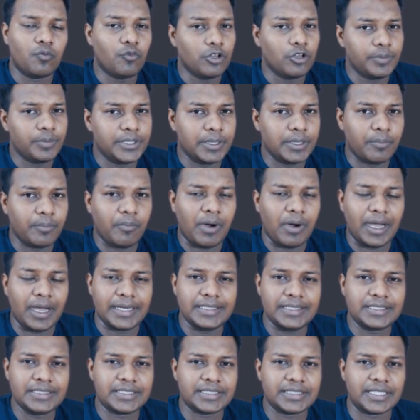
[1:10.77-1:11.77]
will be the
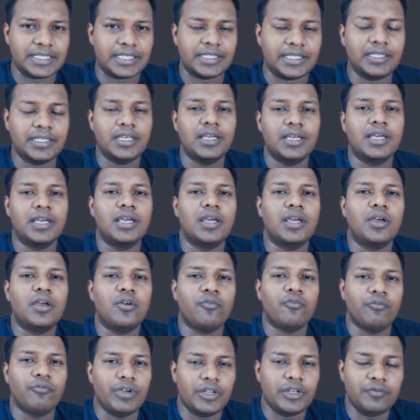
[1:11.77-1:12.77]
mindset
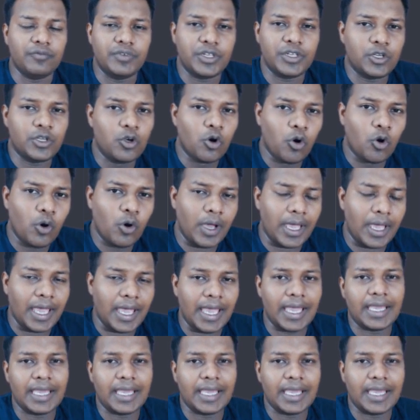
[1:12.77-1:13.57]
when we go